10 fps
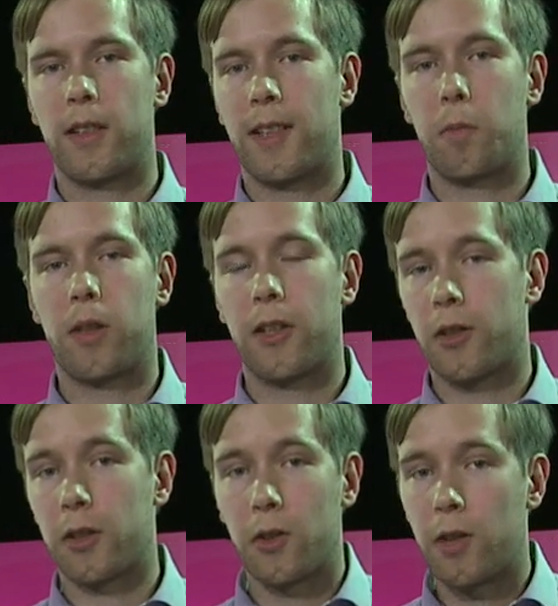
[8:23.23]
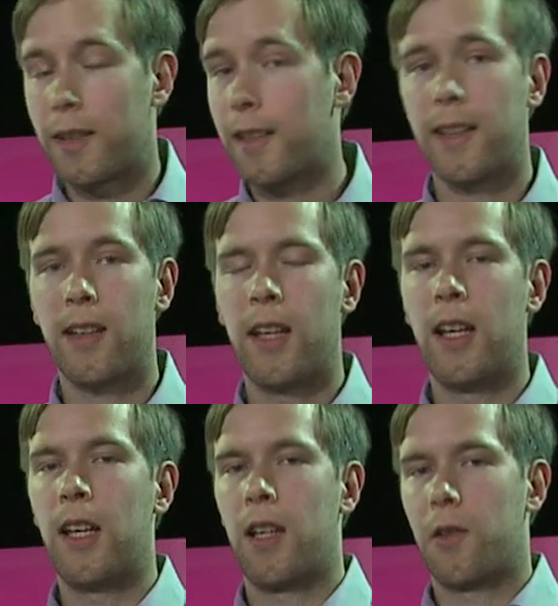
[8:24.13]
It's simply not a good idea
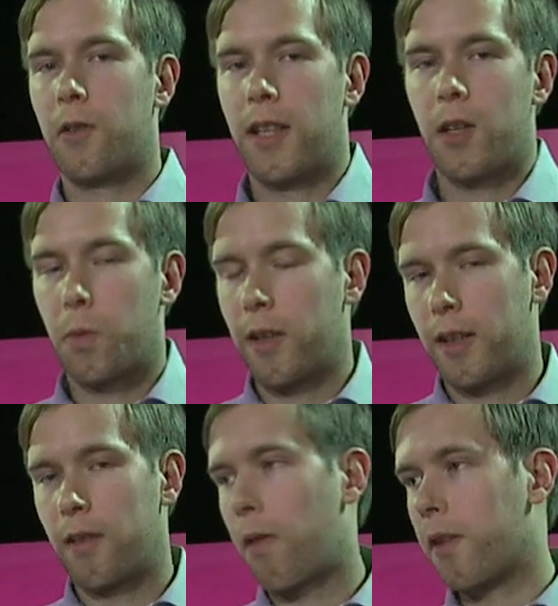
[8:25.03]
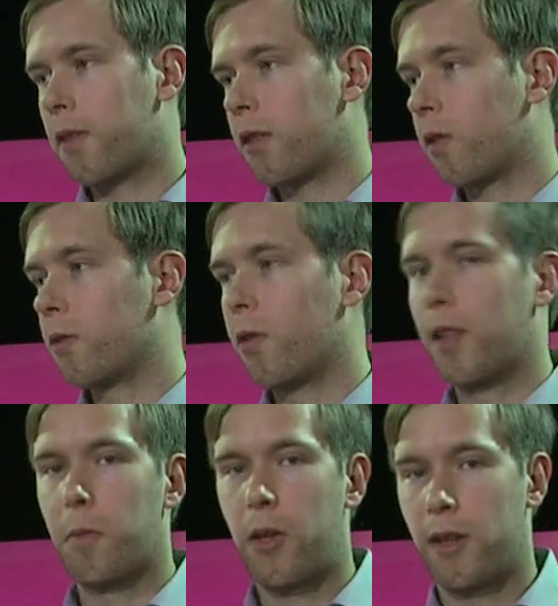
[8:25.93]
to take 100,000
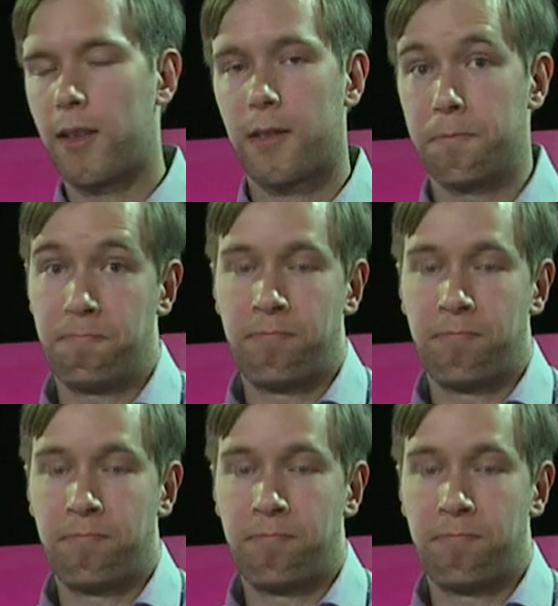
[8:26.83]
kronor and burn it.